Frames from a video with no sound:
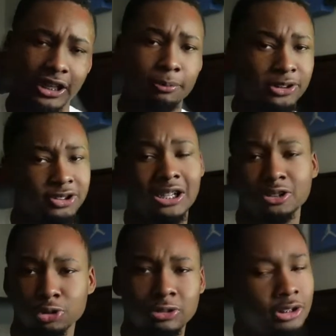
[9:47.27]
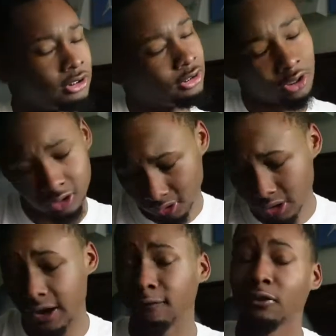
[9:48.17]
Y'all make sure y'all tune into the
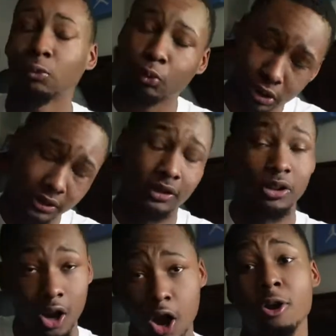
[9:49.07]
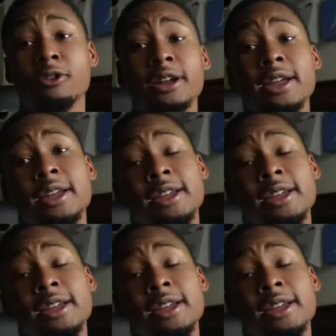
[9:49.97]
Life with Kari.